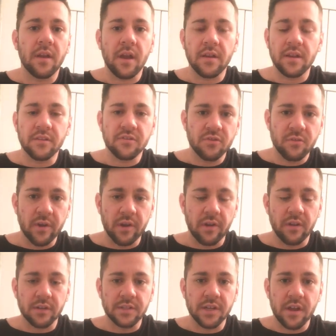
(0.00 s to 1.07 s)
I need 2 at
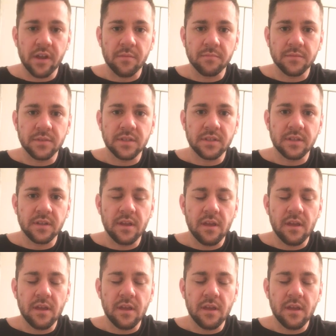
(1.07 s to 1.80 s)
all times.